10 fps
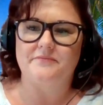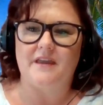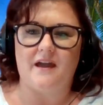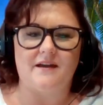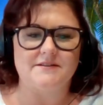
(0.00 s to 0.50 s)

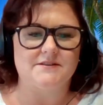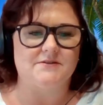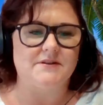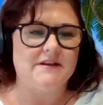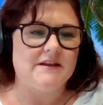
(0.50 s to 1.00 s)
yeah,
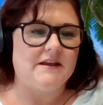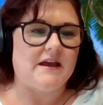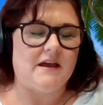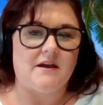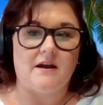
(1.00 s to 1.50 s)
so
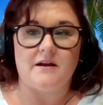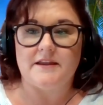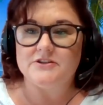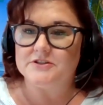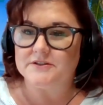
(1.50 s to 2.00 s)
our
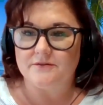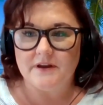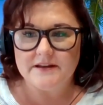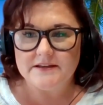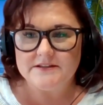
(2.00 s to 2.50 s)
agents are
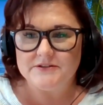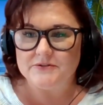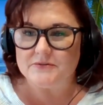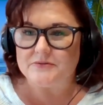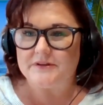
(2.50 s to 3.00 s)
ready
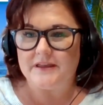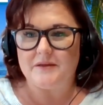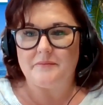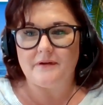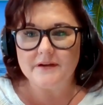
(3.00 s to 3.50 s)
to get
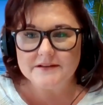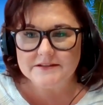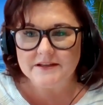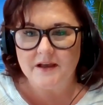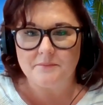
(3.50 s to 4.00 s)
you
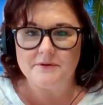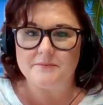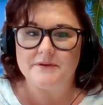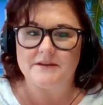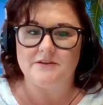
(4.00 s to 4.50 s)
booked, help you
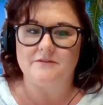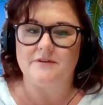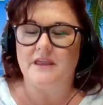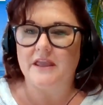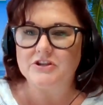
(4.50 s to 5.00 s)
pick your
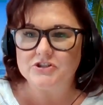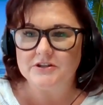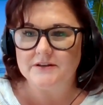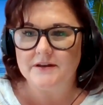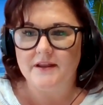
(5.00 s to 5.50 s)

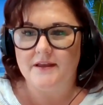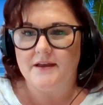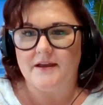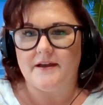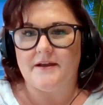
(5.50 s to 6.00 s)
vacation.
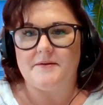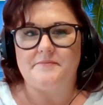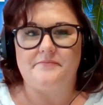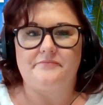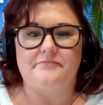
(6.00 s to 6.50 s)

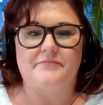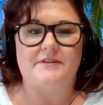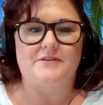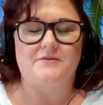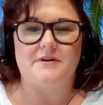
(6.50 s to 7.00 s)

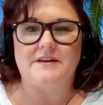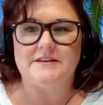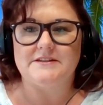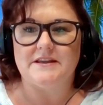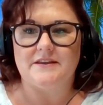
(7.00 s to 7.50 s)
They're ready
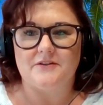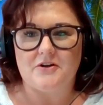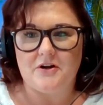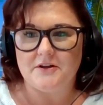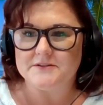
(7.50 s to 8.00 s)
to take your
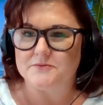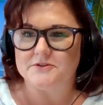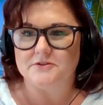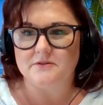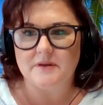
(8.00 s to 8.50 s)
calls. We're
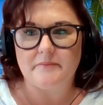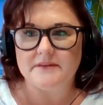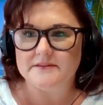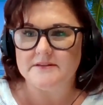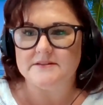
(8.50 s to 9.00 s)
certainly
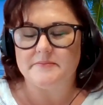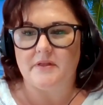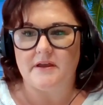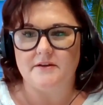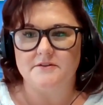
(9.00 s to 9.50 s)
busy.
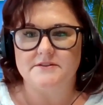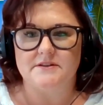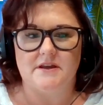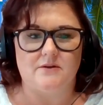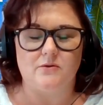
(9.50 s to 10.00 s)
Suppliers
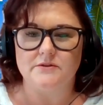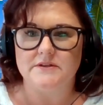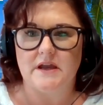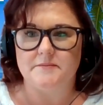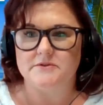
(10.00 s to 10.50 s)
hold
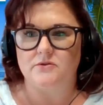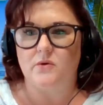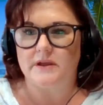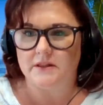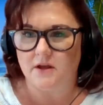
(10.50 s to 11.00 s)
times are
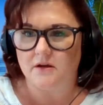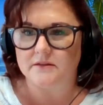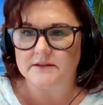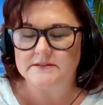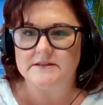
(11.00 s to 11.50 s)
quite
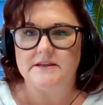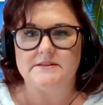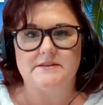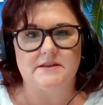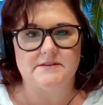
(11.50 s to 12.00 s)
long these
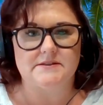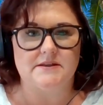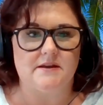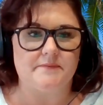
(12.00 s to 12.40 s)
days because